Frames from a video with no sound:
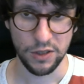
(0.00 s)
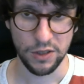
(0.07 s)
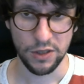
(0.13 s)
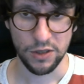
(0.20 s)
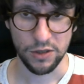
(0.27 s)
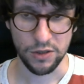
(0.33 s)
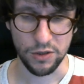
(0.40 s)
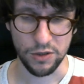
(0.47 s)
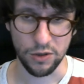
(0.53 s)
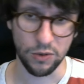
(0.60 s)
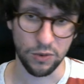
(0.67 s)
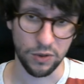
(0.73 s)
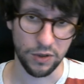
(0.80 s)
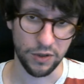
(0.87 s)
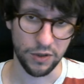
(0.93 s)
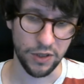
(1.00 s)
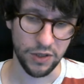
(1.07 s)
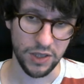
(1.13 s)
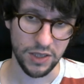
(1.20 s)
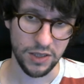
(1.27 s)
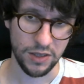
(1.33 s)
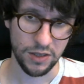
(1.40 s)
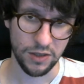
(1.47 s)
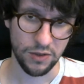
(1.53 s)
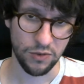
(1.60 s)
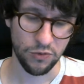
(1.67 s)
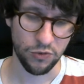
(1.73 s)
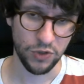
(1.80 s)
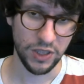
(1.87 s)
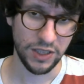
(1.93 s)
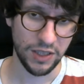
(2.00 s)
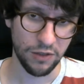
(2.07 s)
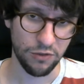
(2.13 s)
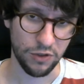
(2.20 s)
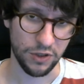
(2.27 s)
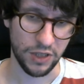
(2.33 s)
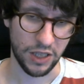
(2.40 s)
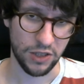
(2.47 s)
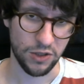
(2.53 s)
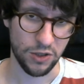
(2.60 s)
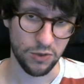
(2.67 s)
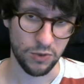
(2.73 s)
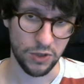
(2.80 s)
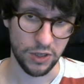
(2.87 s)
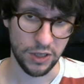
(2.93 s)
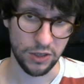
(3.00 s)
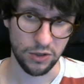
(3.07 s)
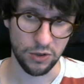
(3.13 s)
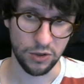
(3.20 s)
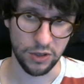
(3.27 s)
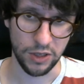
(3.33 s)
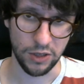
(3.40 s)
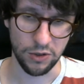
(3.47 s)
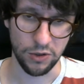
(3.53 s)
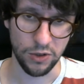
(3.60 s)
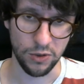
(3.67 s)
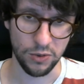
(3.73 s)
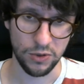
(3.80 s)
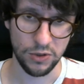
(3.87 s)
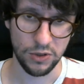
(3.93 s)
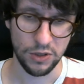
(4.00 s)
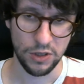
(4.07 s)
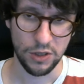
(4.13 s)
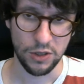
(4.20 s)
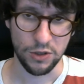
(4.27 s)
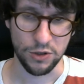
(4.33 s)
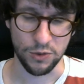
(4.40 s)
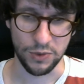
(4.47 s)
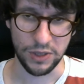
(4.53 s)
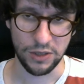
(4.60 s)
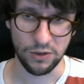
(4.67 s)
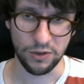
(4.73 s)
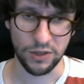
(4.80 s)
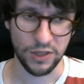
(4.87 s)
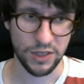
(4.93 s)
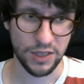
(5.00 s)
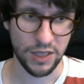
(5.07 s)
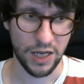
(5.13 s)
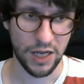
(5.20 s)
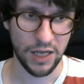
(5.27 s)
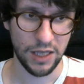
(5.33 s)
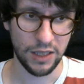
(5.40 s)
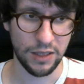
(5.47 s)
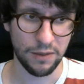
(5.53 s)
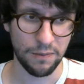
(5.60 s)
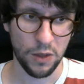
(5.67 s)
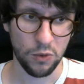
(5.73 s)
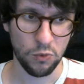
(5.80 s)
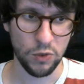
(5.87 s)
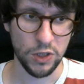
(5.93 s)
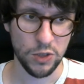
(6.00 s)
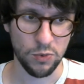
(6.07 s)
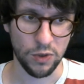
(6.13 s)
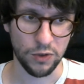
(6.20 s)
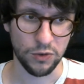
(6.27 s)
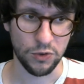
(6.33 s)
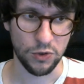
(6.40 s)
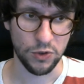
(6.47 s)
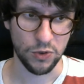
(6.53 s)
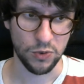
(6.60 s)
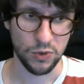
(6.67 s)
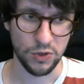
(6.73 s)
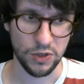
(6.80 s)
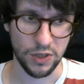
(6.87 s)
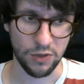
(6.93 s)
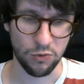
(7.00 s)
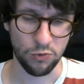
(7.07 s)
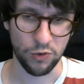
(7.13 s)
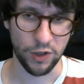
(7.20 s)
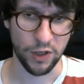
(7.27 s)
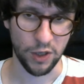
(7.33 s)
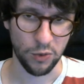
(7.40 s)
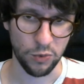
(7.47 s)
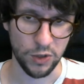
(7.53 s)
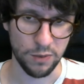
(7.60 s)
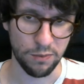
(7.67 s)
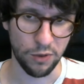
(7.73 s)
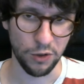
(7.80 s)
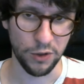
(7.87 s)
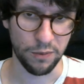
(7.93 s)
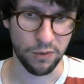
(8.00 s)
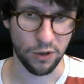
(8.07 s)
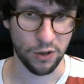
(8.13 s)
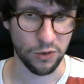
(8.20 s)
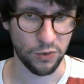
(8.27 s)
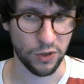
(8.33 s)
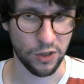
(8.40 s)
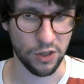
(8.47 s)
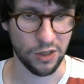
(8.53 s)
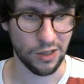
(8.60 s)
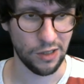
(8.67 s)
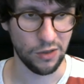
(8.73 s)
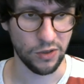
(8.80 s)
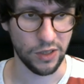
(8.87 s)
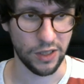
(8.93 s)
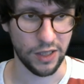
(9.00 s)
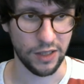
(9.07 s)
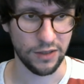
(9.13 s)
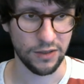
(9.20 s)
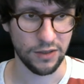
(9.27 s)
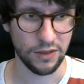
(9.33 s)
So there is 3 different textures which you need to use. So we need to decide which one to use and figure out which body part we're currently looking at.